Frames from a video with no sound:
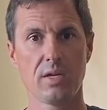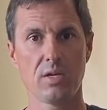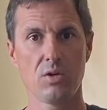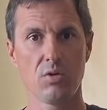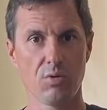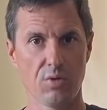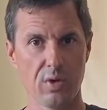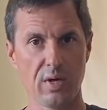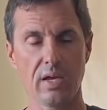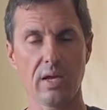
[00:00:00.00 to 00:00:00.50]
You
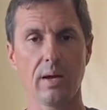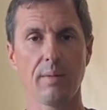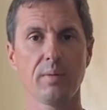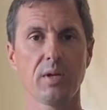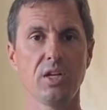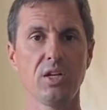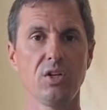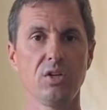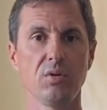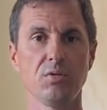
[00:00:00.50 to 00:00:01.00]
think I'm
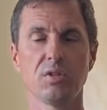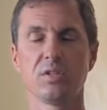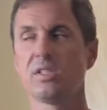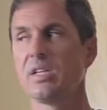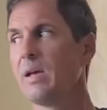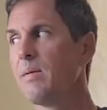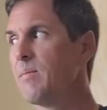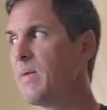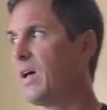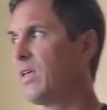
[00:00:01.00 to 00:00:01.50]
gonna do the
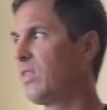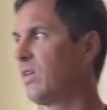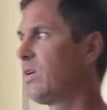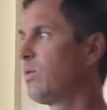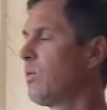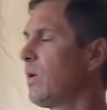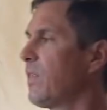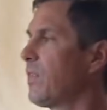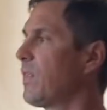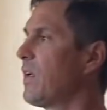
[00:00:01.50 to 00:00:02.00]
same method
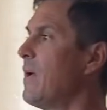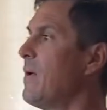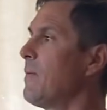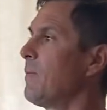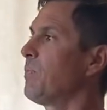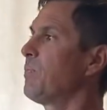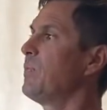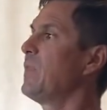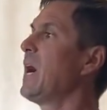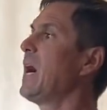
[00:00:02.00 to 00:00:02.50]
with
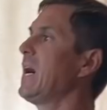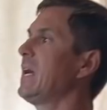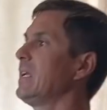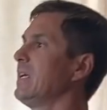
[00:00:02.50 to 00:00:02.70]
that